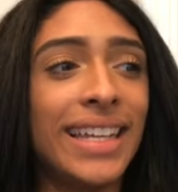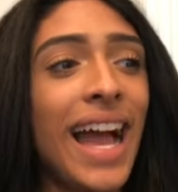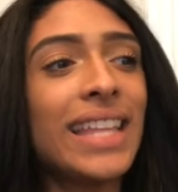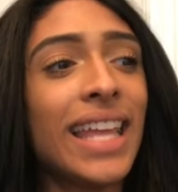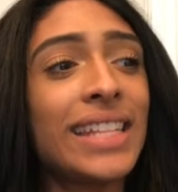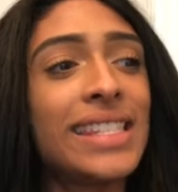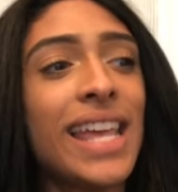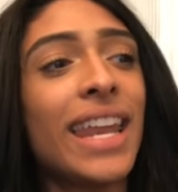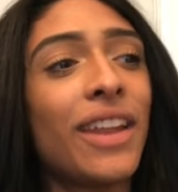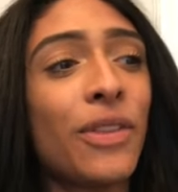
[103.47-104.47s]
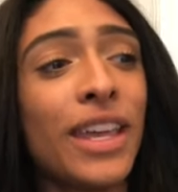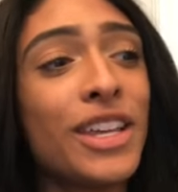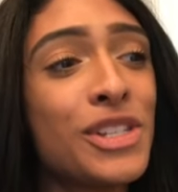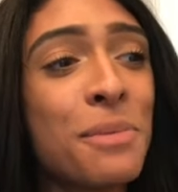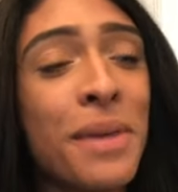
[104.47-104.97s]
guidelines set. I don't think
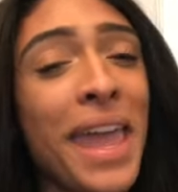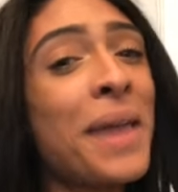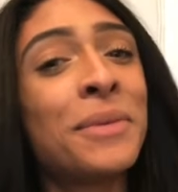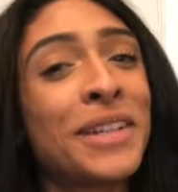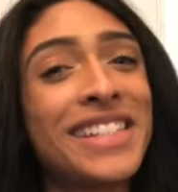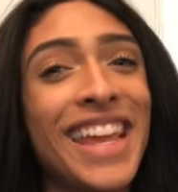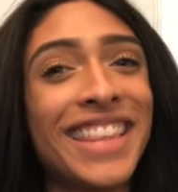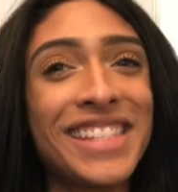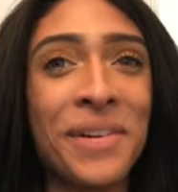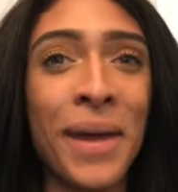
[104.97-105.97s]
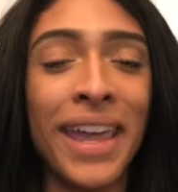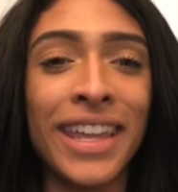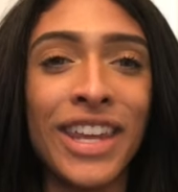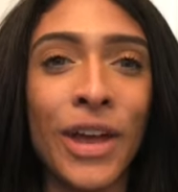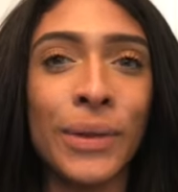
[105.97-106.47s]
he should be able to take this away,
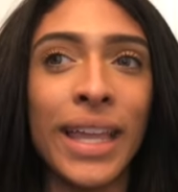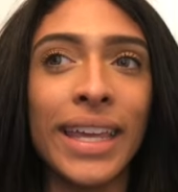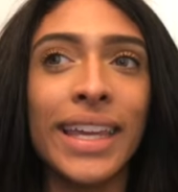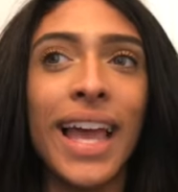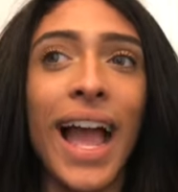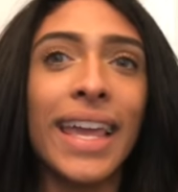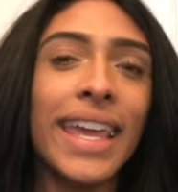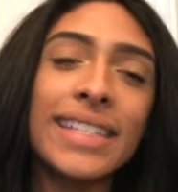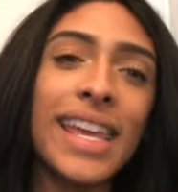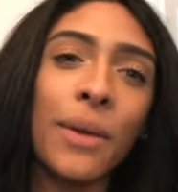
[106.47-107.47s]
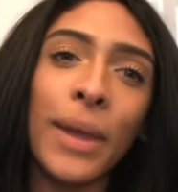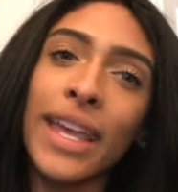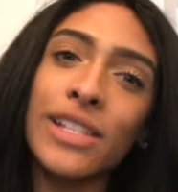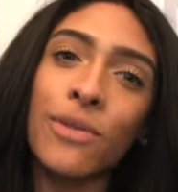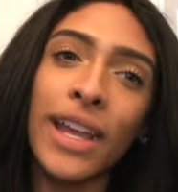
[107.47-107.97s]
you know? Like, I can't take away
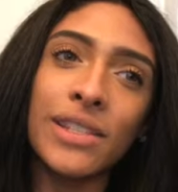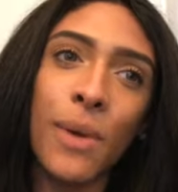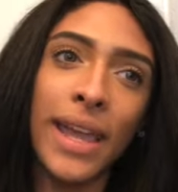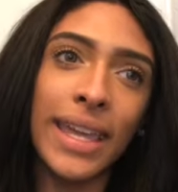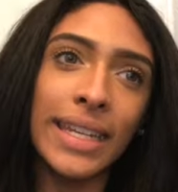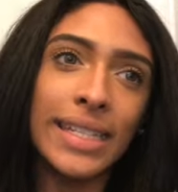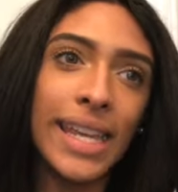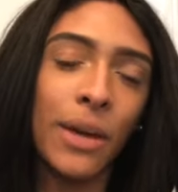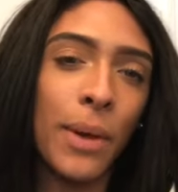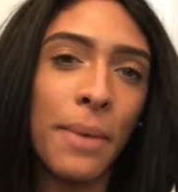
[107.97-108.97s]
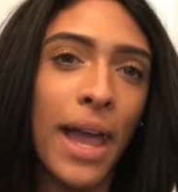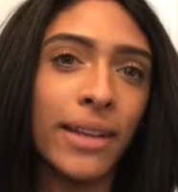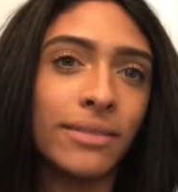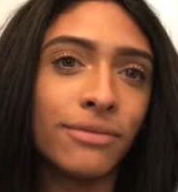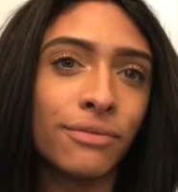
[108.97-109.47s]
his rights, why can he take away
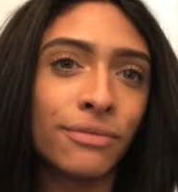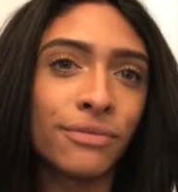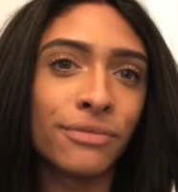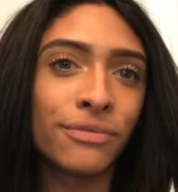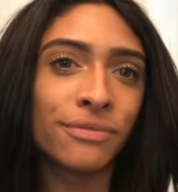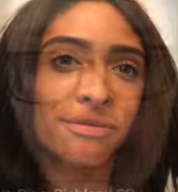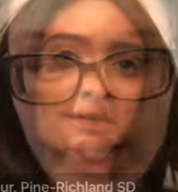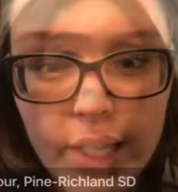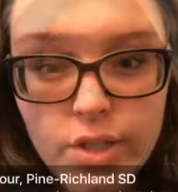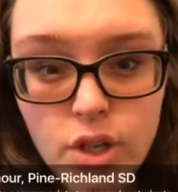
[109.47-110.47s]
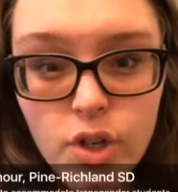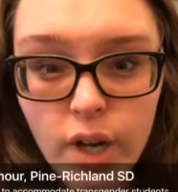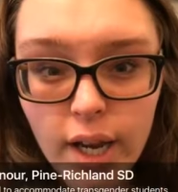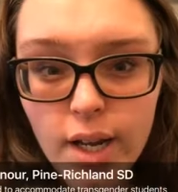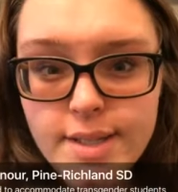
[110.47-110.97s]
mine? We need to
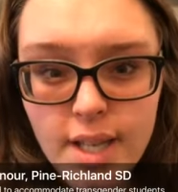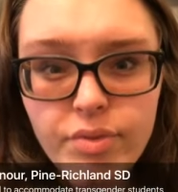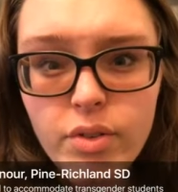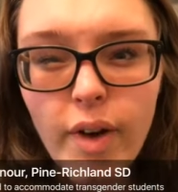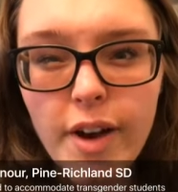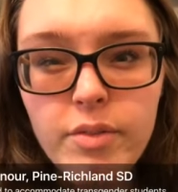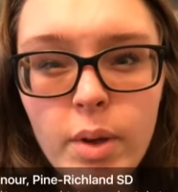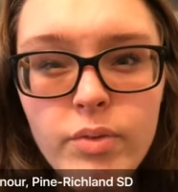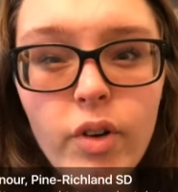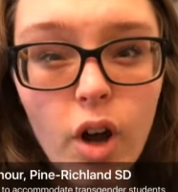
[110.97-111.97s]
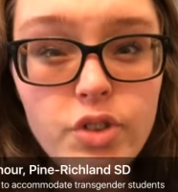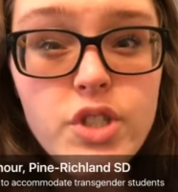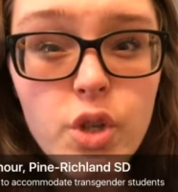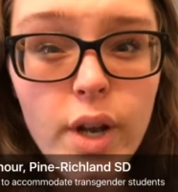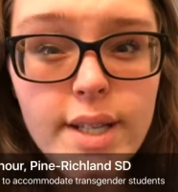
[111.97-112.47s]
create a safe environment for all
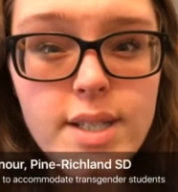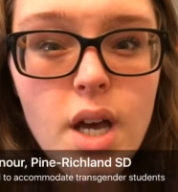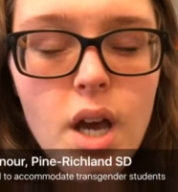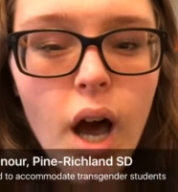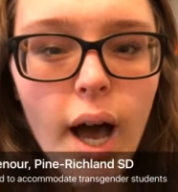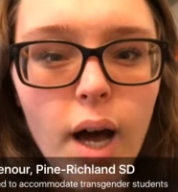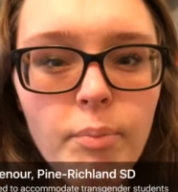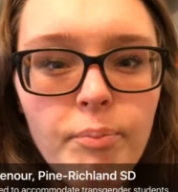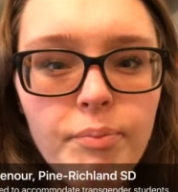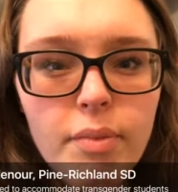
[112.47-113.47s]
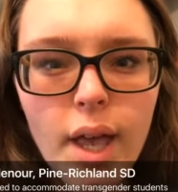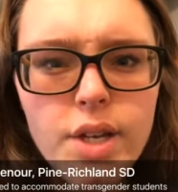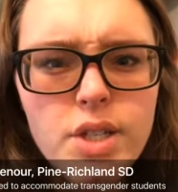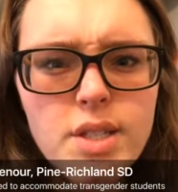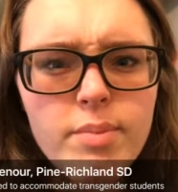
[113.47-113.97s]
students um,
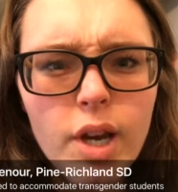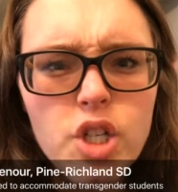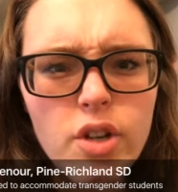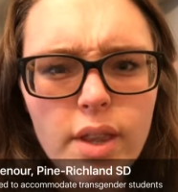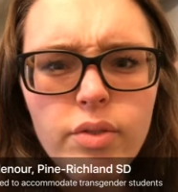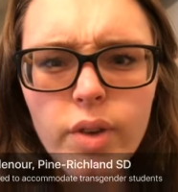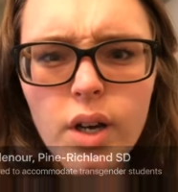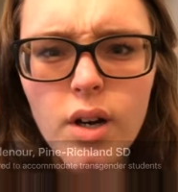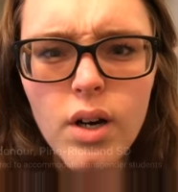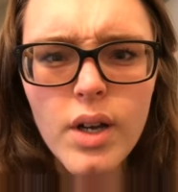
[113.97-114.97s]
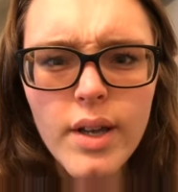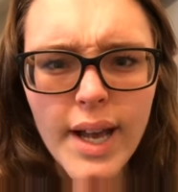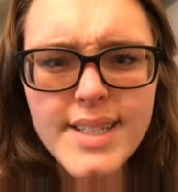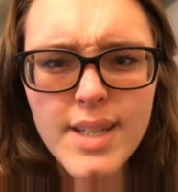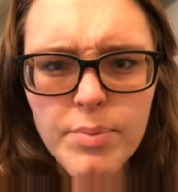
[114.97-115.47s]
and just to make sure they feel
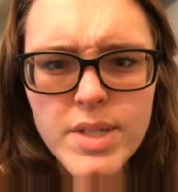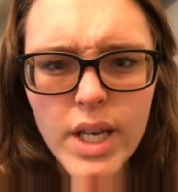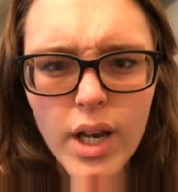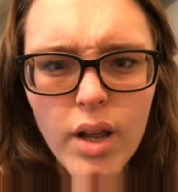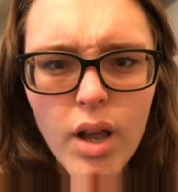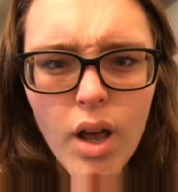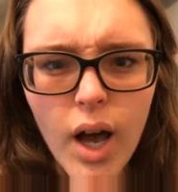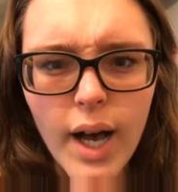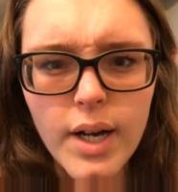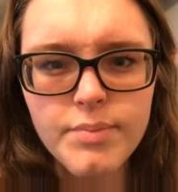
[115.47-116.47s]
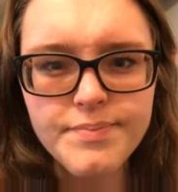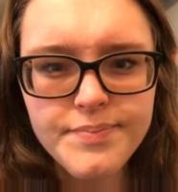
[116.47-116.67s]
accepted um,